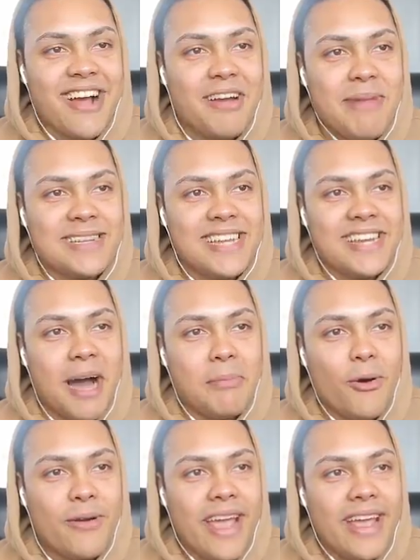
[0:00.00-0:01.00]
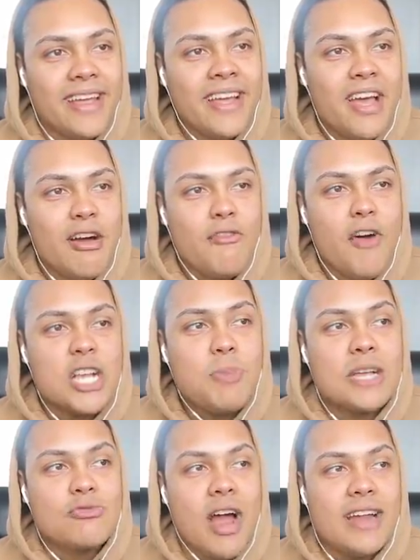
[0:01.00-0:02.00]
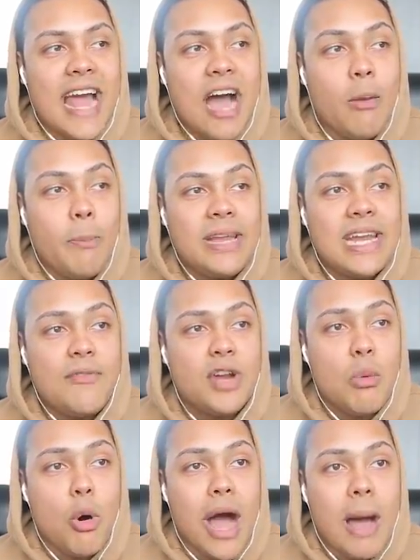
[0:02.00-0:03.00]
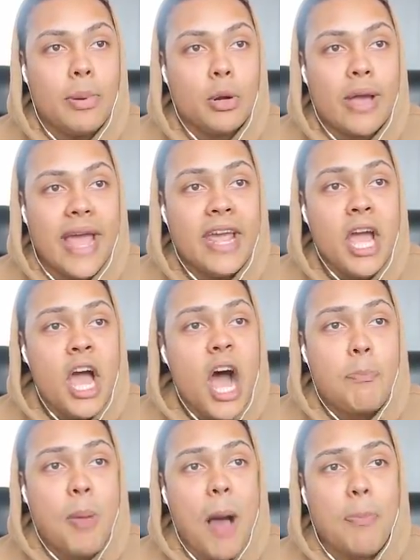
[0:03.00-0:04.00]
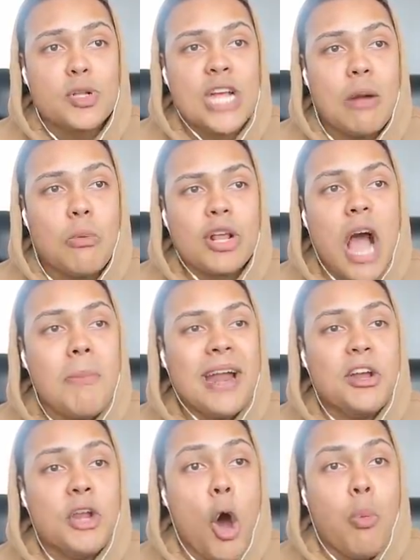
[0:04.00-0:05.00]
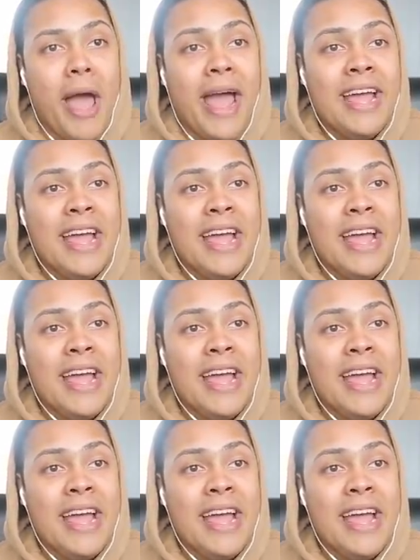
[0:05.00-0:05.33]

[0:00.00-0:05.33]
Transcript: can't mess it up, okay? First place right now, but you never know what'll happen, okay? A purple shell will come out of nowhere